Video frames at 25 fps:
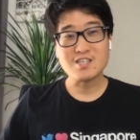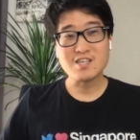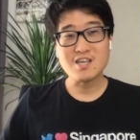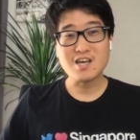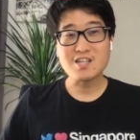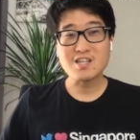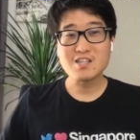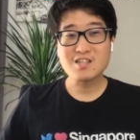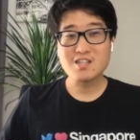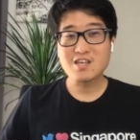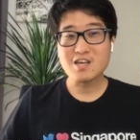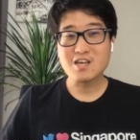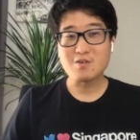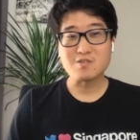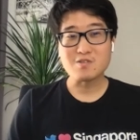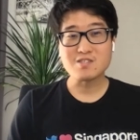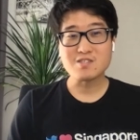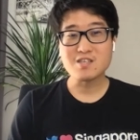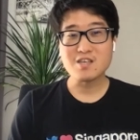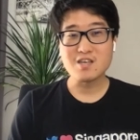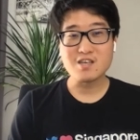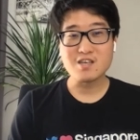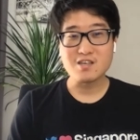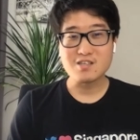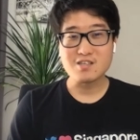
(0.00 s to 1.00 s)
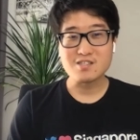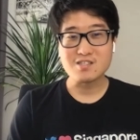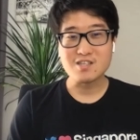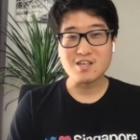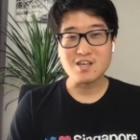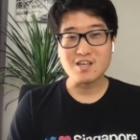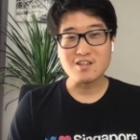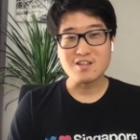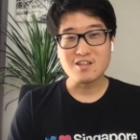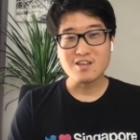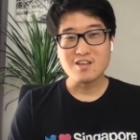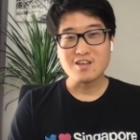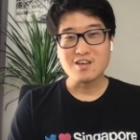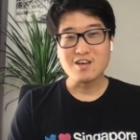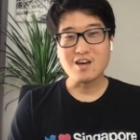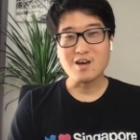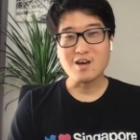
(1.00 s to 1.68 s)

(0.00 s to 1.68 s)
The other thing I would say is that